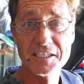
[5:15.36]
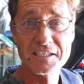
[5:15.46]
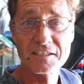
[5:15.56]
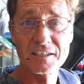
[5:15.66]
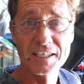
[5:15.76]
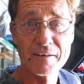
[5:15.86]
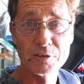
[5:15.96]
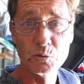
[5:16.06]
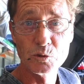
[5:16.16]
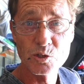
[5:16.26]
you can have a
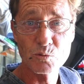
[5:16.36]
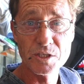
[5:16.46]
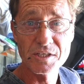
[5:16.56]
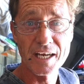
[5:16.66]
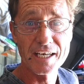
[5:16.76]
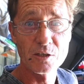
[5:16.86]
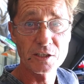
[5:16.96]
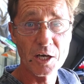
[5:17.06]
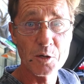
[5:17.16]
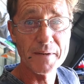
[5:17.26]
good squiz at how
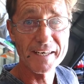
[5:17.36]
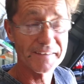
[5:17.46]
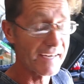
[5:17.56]
I go about